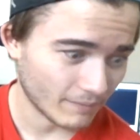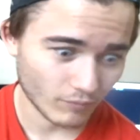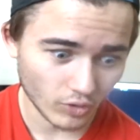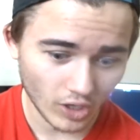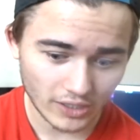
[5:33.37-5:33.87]
I'm
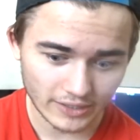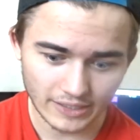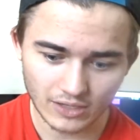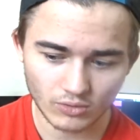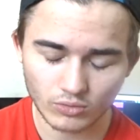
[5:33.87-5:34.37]
vlogging
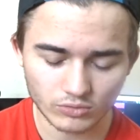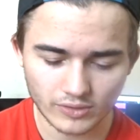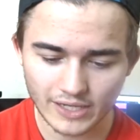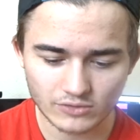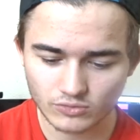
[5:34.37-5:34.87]
now. Oh, you
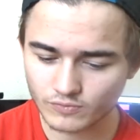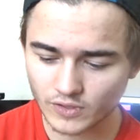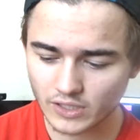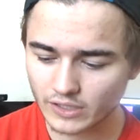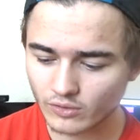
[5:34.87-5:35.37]
can't join
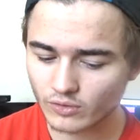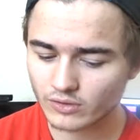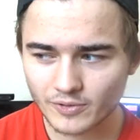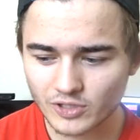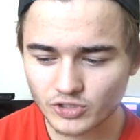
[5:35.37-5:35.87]
fucking North.
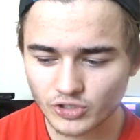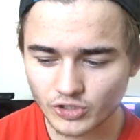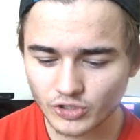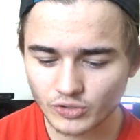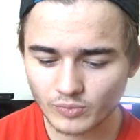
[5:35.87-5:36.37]
Pretty
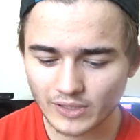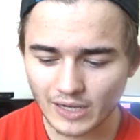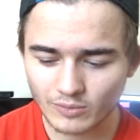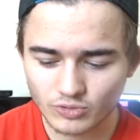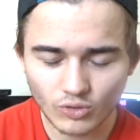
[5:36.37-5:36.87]
sure when
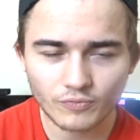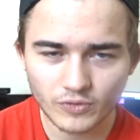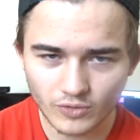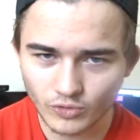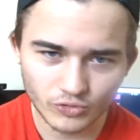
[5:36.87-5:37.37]
I was going for
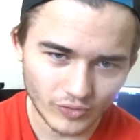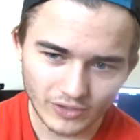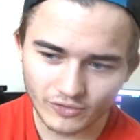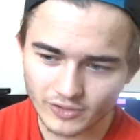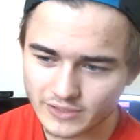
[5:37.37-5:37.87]
the North
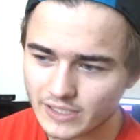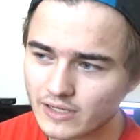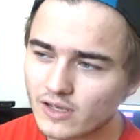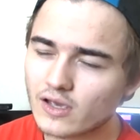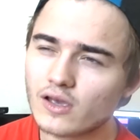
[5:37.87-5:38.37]
director, I see
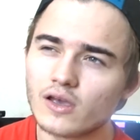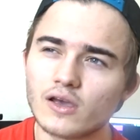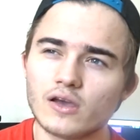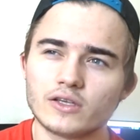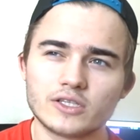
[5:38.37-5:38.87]

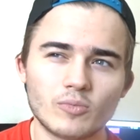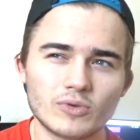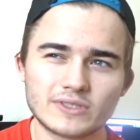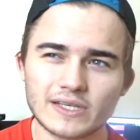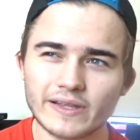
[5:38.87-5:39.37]

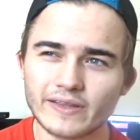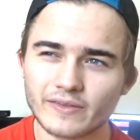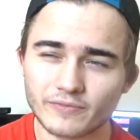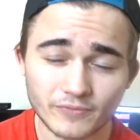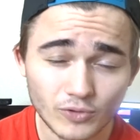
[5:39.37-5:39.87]
someone said that the
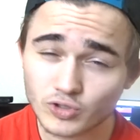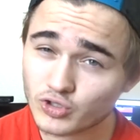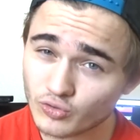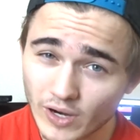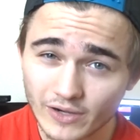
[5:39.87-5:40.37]
first
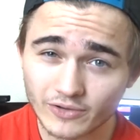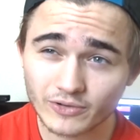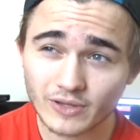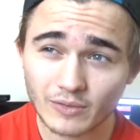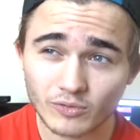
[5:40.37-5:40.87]

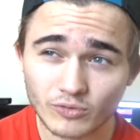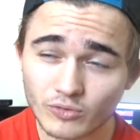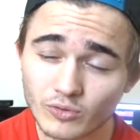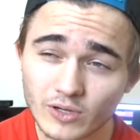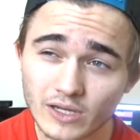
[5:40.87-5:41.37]
director they
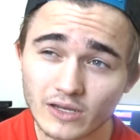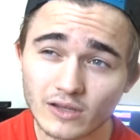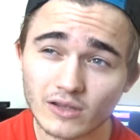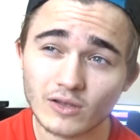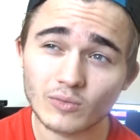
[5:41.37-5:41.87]
recruited
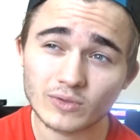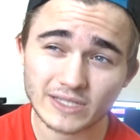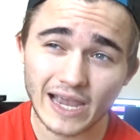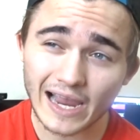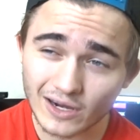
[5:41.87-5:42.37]
was
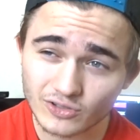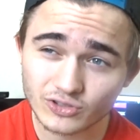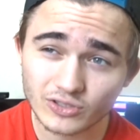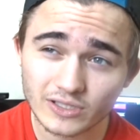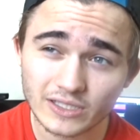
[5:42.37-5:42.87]

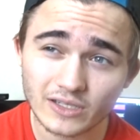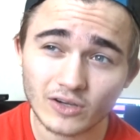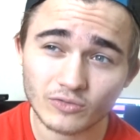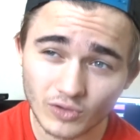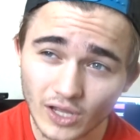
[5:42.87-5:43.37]
actually a
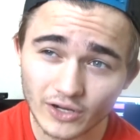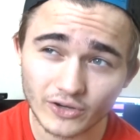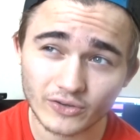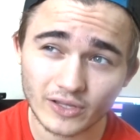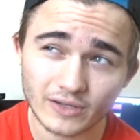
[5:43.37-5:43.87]

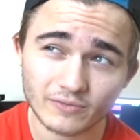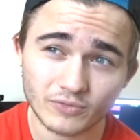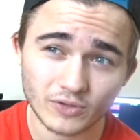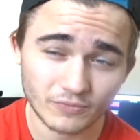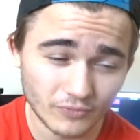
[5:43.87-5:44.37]
vlogger, like, for the